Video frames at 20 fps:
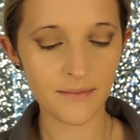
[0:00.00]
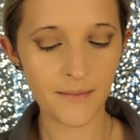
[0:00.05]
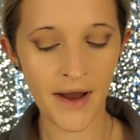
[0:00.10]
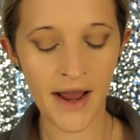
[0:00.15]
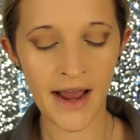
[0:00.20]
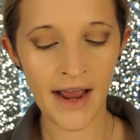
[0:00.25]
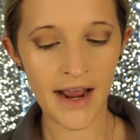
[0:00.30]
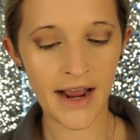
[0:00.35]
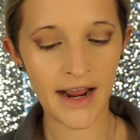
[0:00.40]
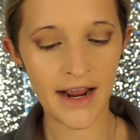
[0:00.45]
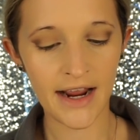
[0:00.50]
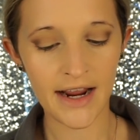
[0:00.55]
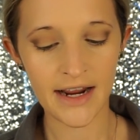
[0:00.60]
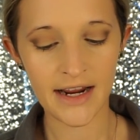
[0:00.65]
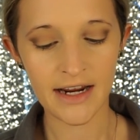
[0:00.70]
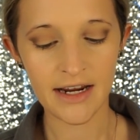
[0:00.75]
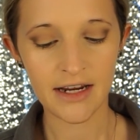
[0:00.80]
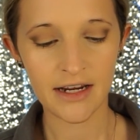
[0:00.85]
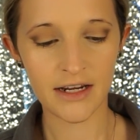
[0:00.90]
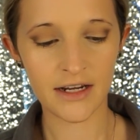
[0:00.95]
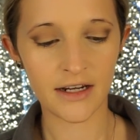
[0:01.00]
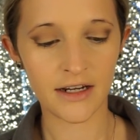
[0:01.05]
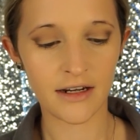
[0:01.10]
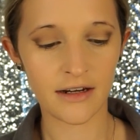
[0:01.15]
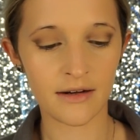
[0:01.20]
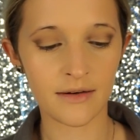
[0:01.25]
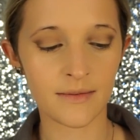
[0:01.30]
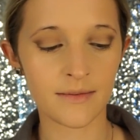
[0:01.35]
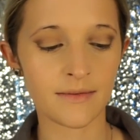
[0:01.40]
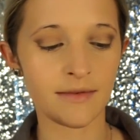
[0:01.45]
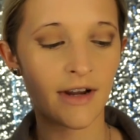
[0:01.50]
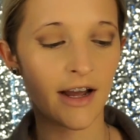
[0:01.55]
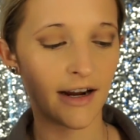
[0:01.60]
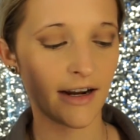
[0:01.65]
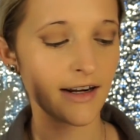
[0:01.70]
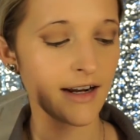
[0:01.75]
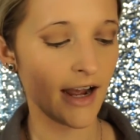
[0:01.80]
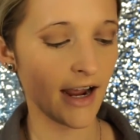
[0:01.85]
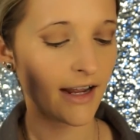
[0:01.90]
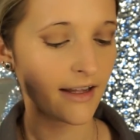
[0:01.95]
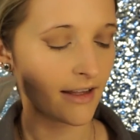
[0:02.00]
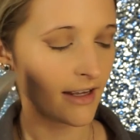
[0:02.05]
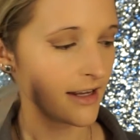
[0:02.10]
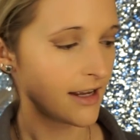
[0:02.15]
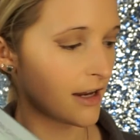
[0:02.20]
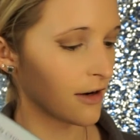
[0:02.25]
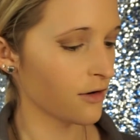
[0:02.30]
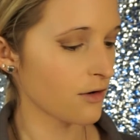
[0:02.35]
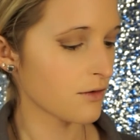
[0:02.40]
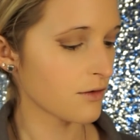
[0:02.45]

my, I'm not gonna highlight yet,